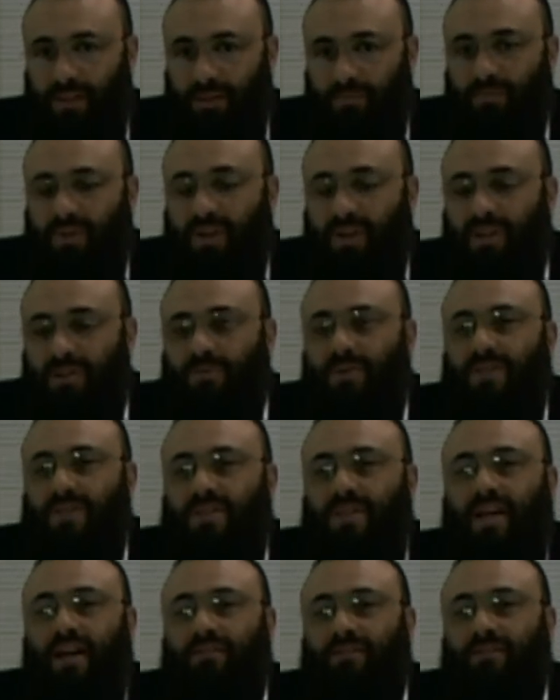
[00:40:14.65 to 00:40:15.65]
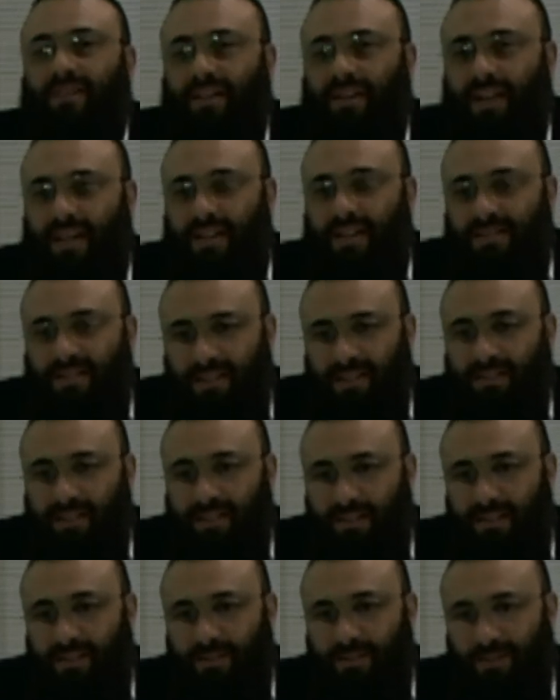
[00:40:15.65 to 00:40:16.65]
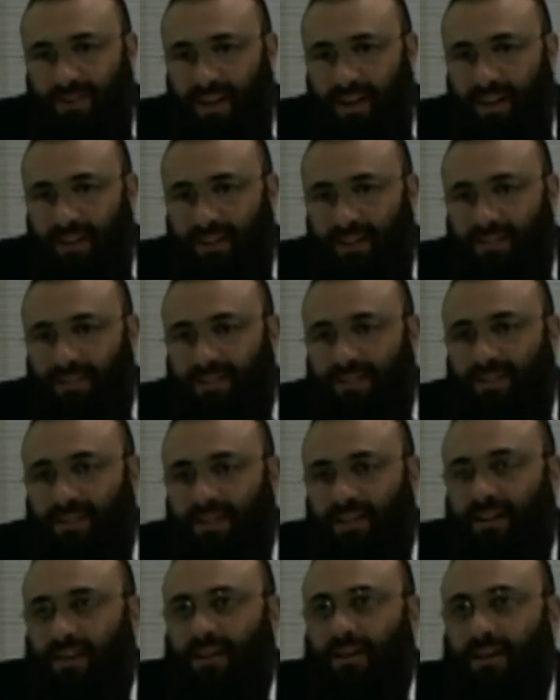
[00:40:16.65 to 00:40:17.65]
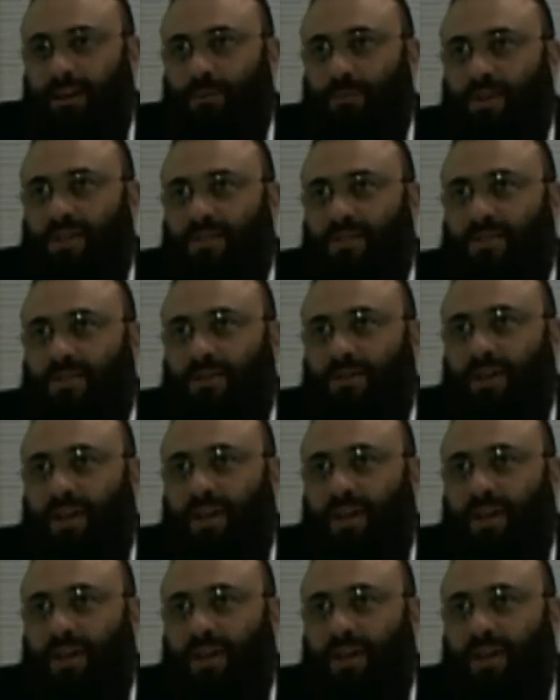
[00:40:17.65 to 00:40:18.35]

Because once you have connected to the divine, and once you